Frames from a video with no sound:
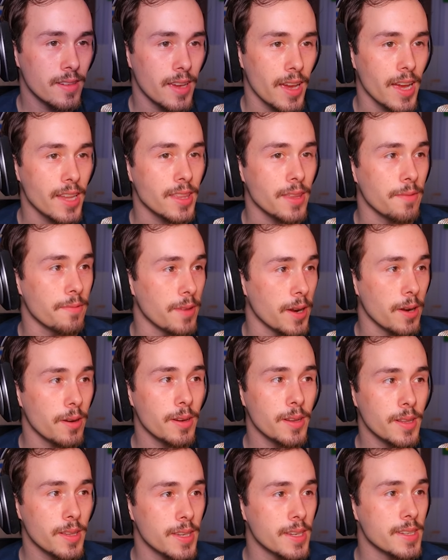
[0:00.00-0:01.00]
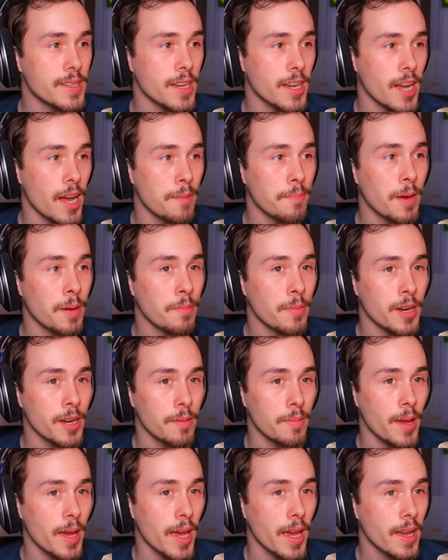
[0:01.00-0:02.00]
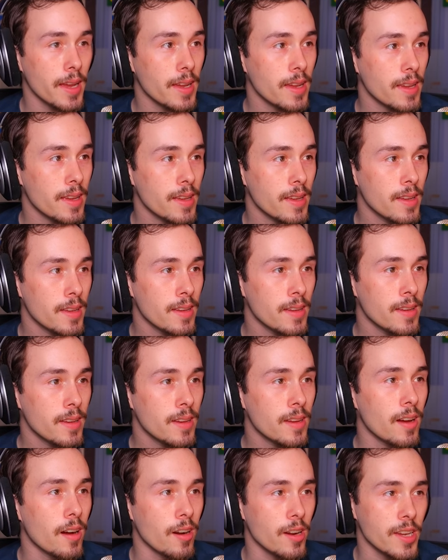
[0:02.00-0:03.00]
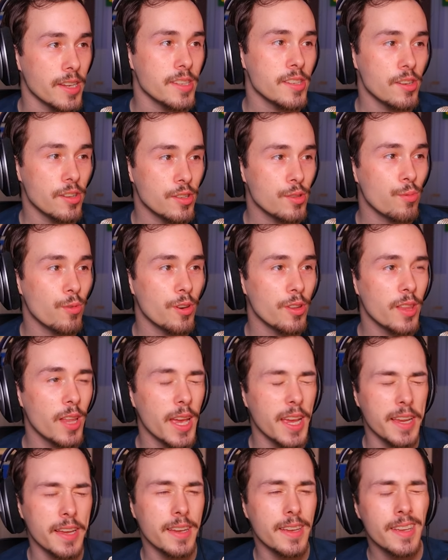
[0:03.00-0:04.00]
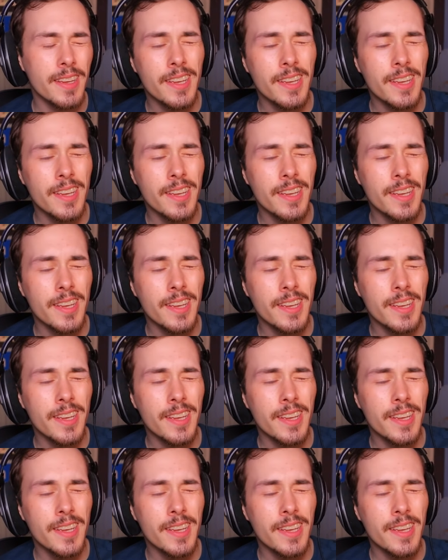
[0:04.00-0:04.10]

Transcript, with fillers: At the very least, I got my money back. Okay, so it's worth like...